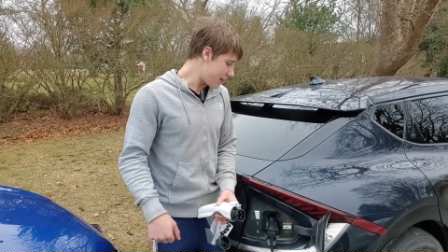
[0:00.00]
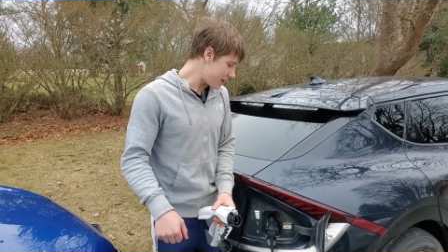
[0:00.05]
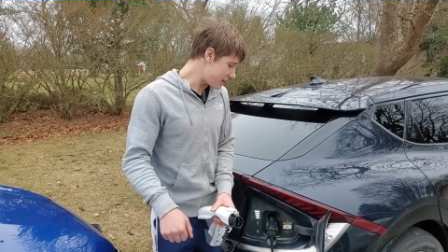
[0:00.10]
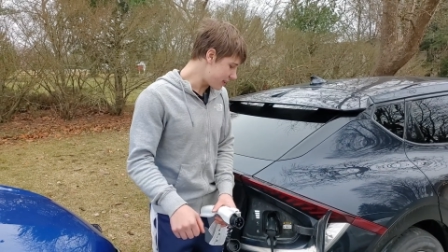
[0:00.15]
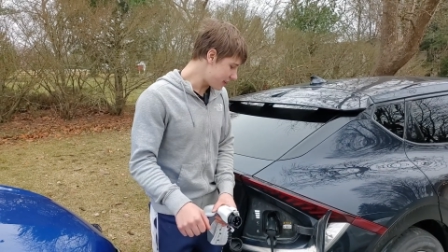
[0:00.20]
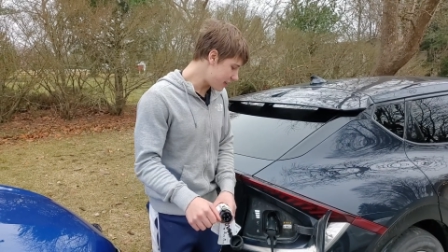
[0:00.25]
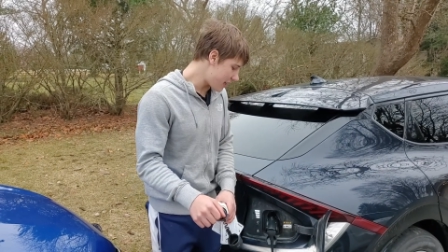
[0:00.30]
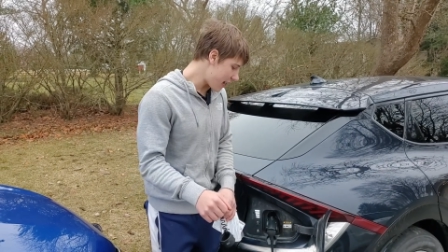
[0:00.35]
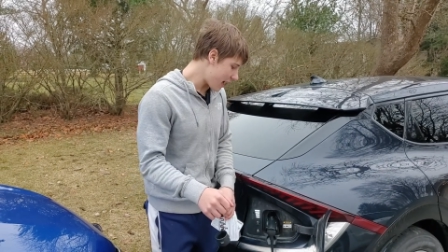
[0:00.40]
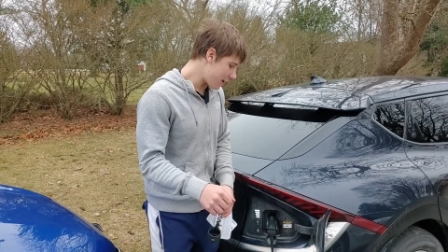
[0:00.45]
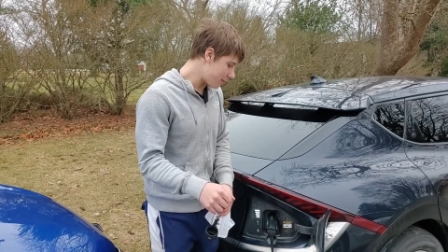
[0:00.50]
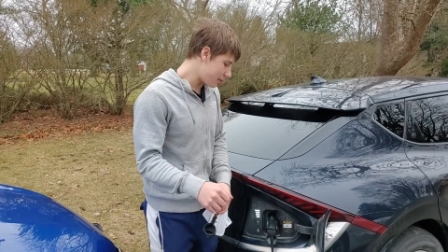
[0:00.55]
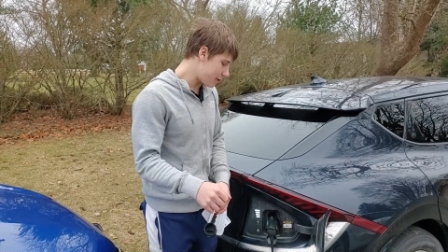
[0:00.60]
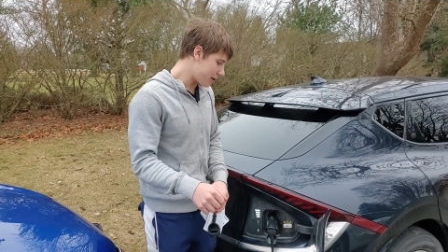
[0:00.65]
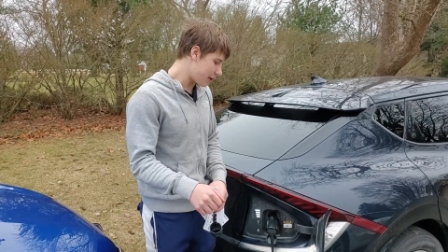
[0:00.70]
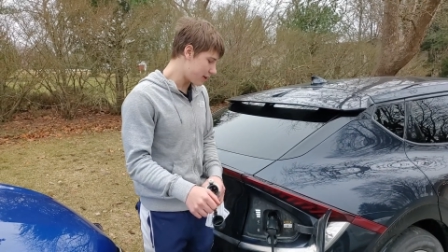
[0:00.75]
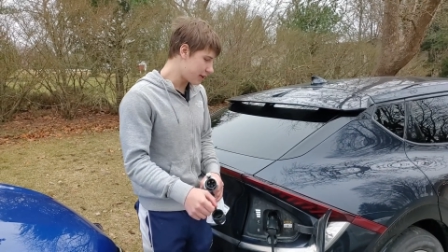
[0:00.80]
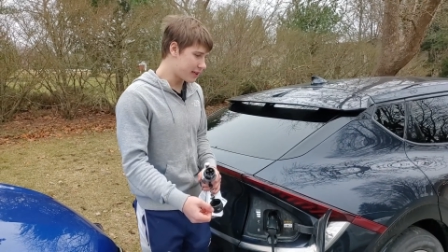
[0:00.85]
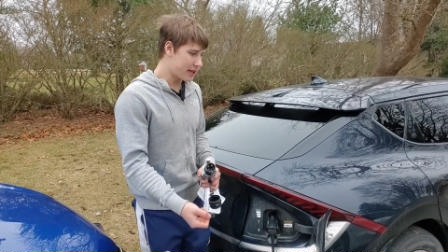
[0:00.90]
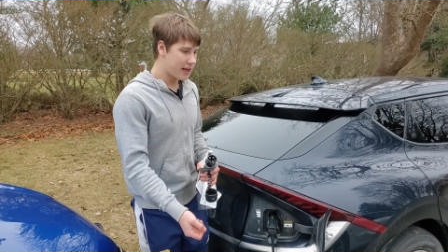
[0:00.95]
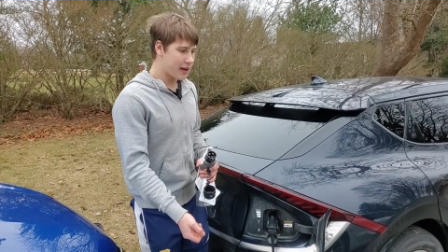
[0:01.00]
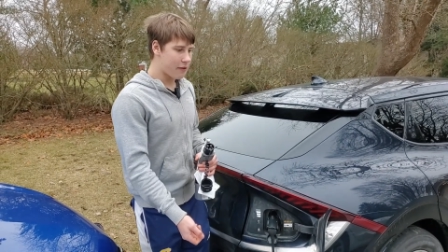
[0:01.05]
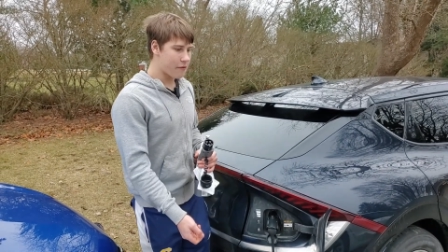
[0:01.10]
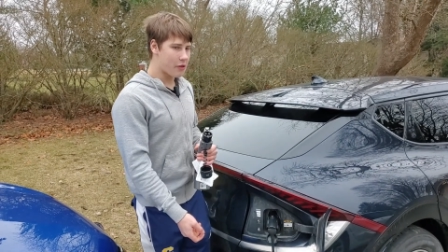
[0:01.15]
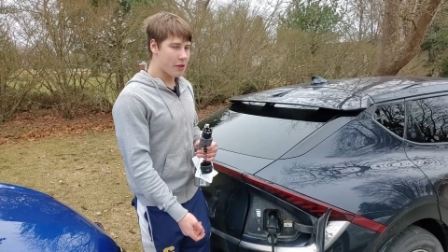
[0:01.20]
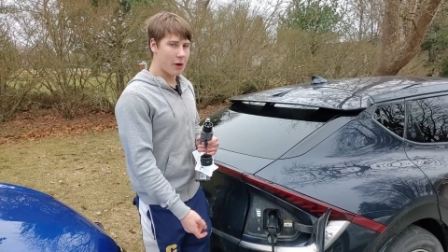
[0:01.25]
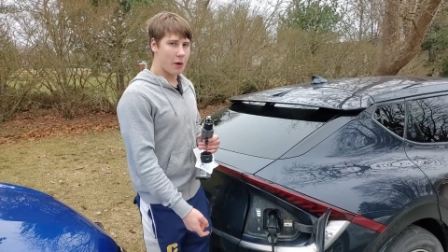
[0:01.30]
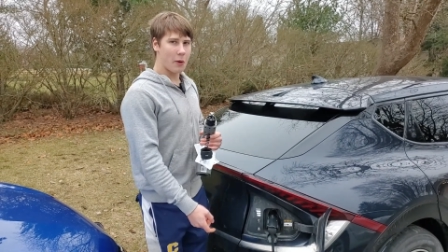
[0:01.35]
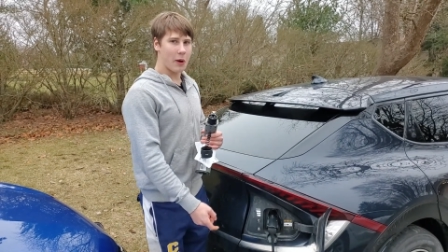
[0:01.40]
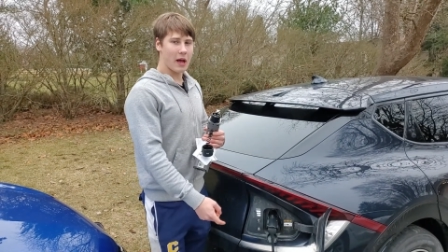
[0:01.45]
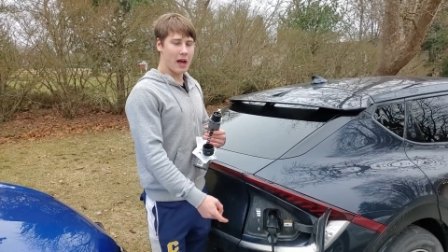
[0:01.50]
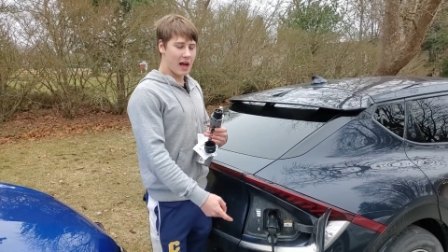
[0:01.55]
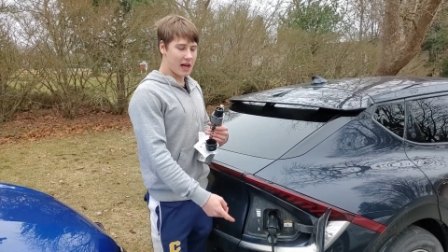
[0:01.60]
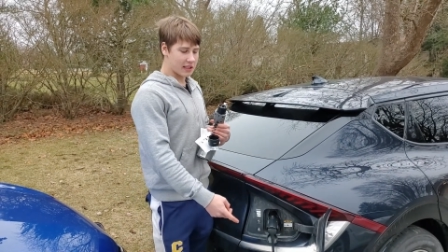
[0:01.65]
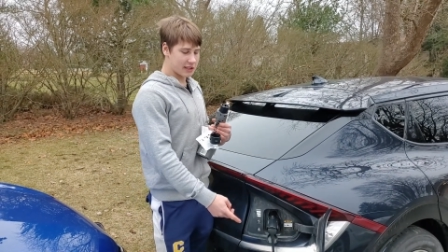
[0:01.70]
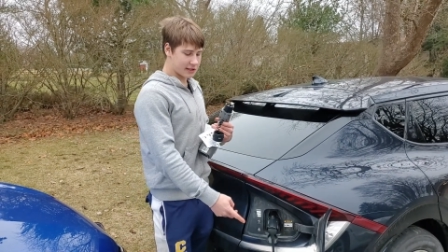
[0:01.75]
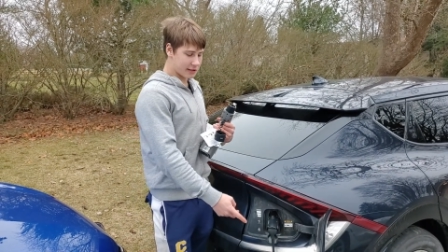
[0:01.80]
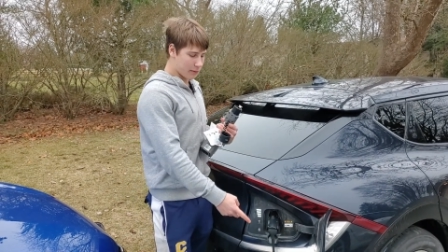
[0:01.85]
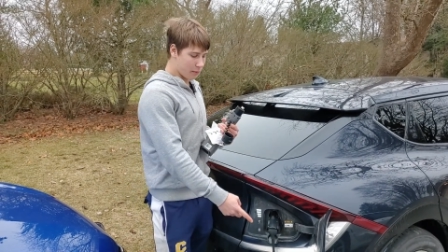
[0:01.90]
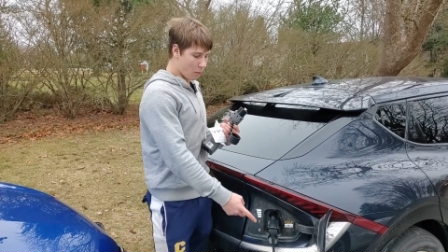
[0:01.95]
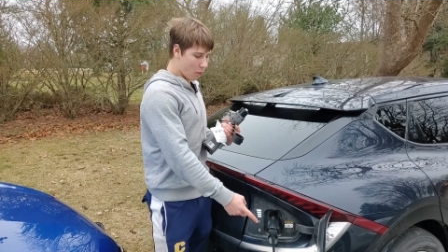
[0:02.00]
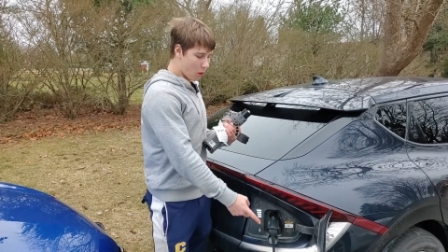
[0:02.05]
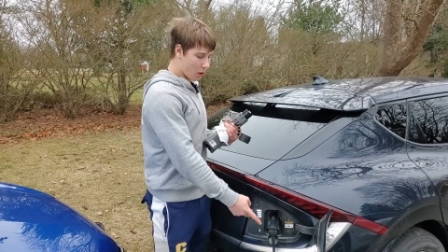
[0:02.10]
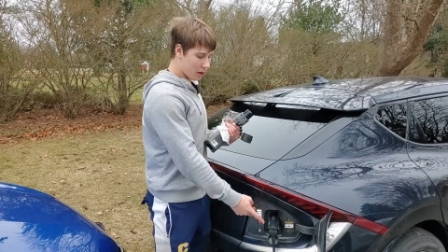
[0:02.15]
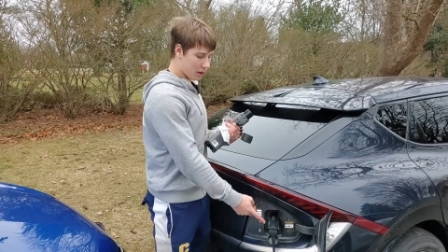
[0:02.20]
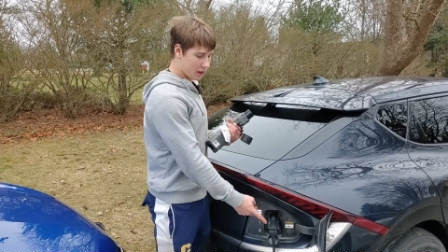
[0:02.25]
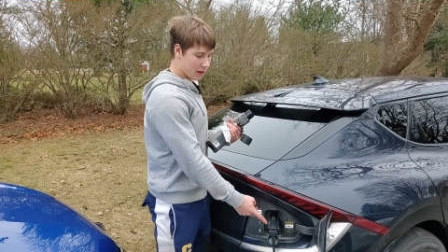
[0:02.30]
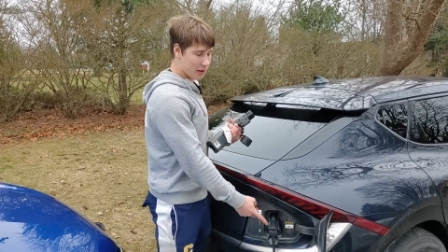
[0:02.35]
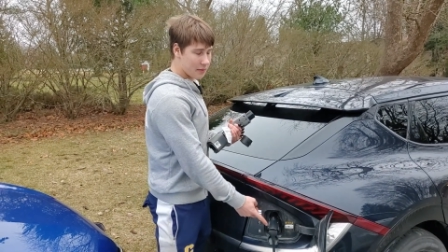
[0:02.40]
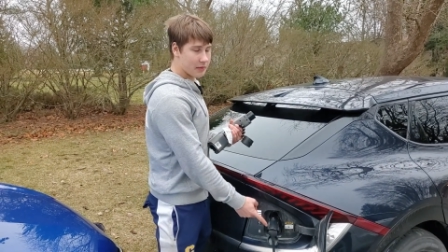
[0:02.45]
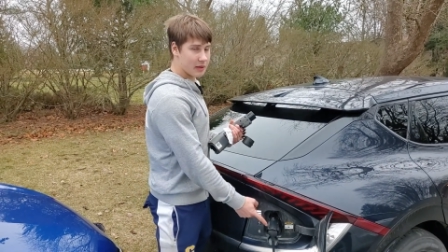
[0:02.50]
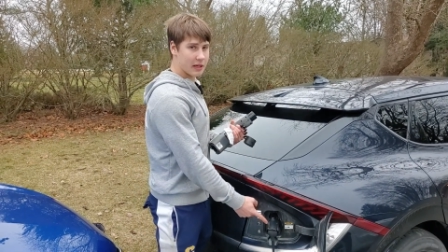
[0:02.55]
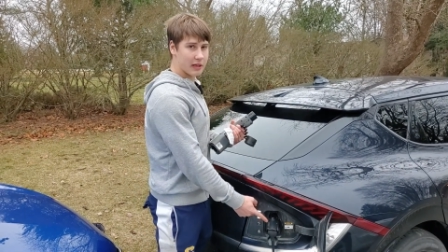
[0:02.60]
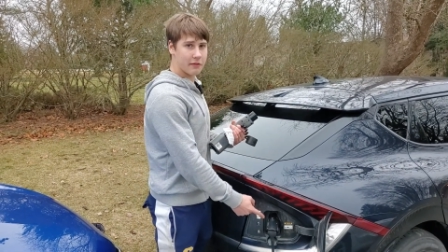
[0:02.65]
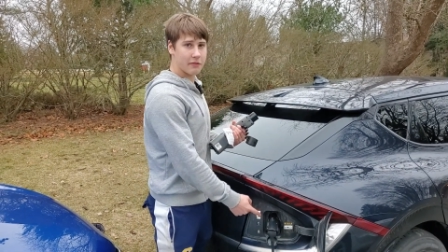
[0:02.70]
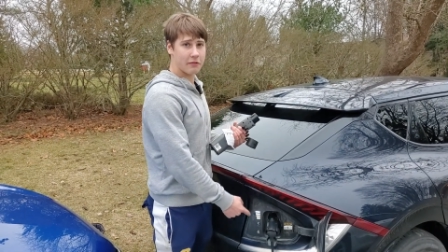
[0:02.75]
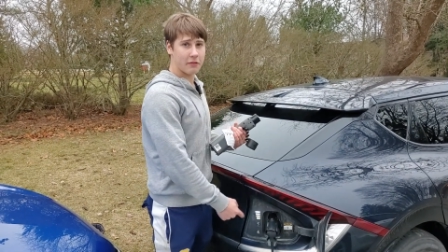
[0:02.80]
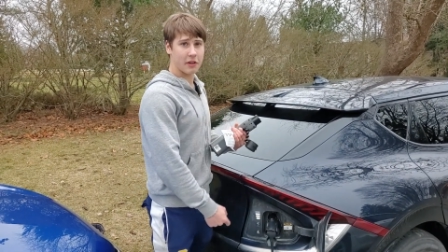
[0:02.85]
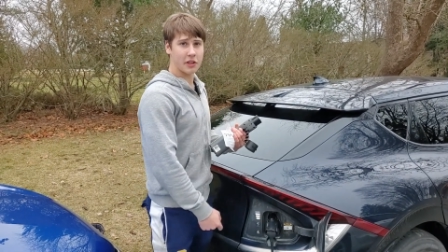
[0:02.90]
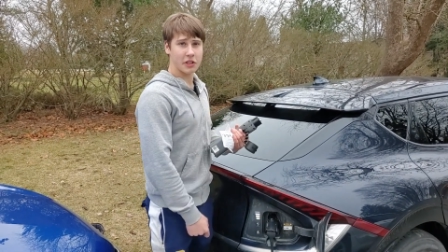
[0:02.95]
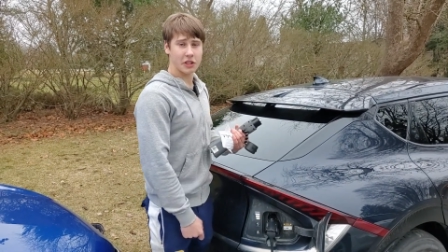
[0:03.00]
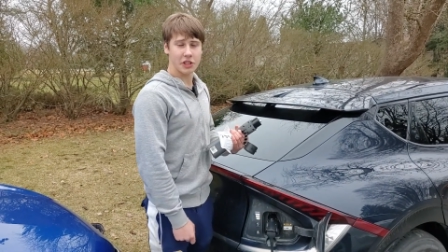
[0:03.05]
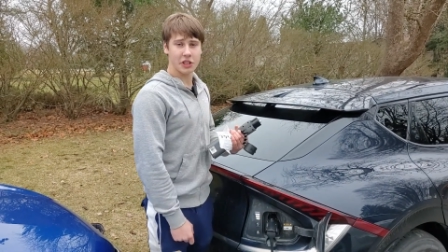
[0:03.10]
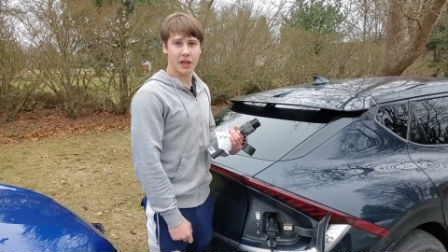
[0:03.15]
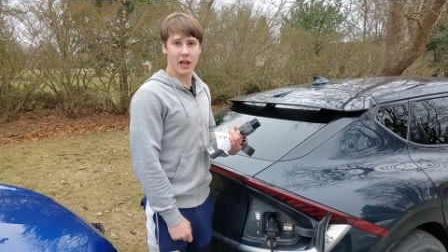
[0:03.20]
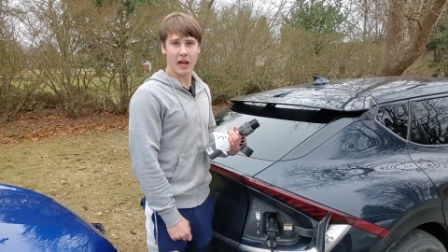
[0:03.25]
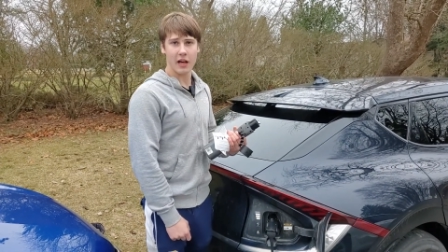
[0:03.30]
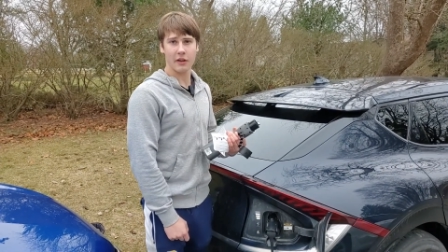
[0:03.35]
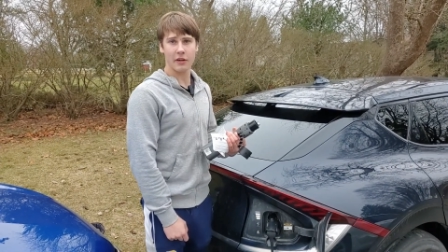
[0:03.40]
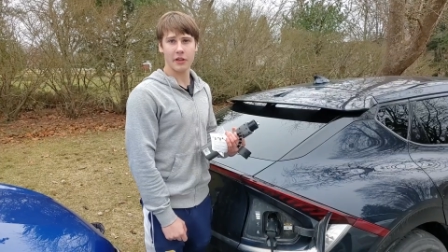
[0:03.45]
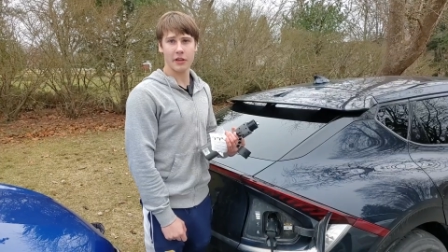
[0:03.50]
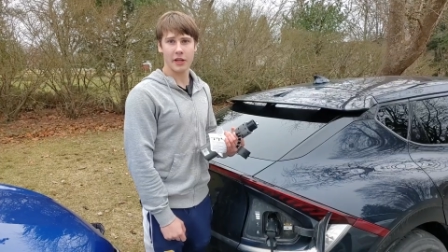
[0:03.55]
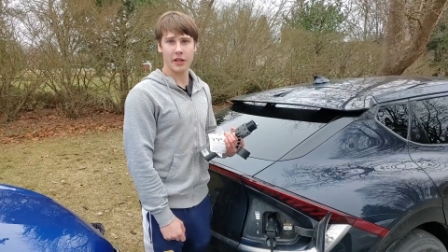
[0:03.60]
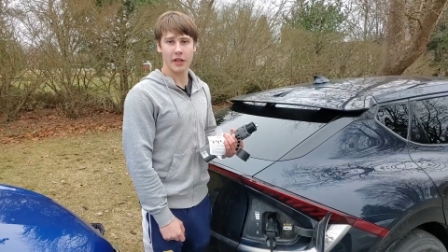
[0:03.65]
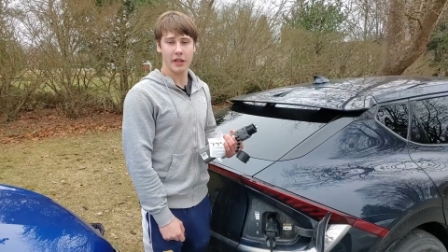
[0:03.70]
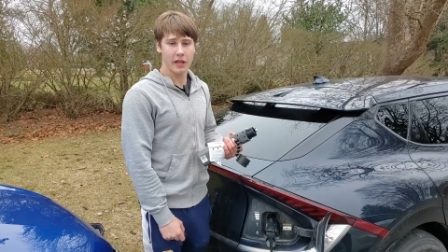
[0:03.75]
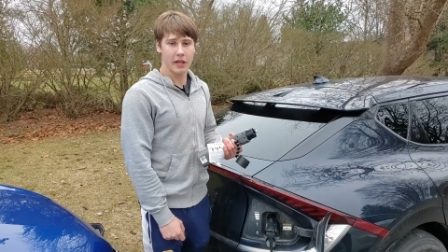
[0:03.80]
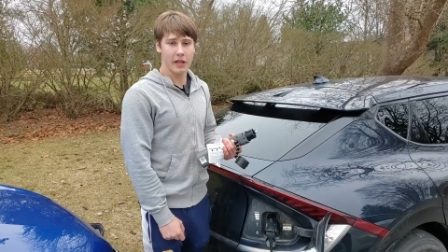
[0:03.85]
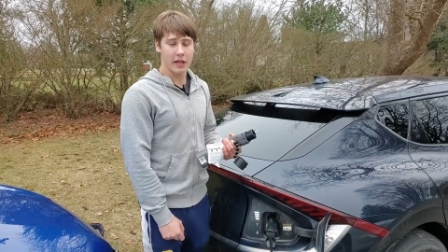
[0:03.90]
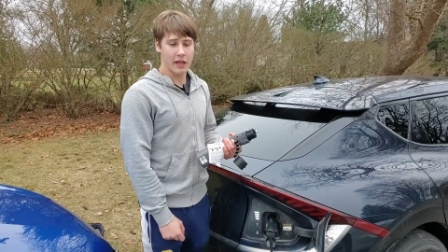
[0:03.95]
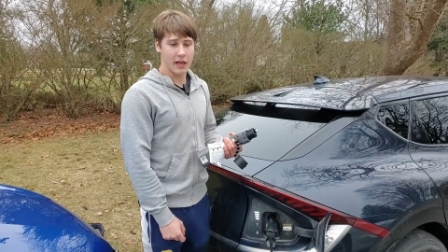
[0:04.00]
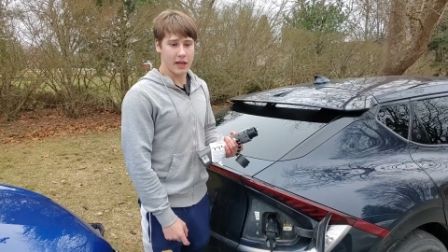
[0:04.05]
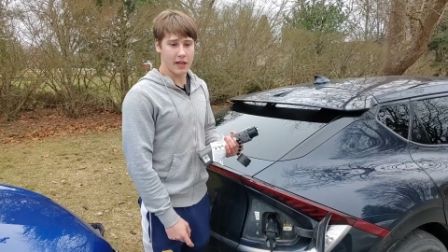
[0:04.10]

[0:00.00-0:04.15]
And this adapter, even though it has more limited functionality,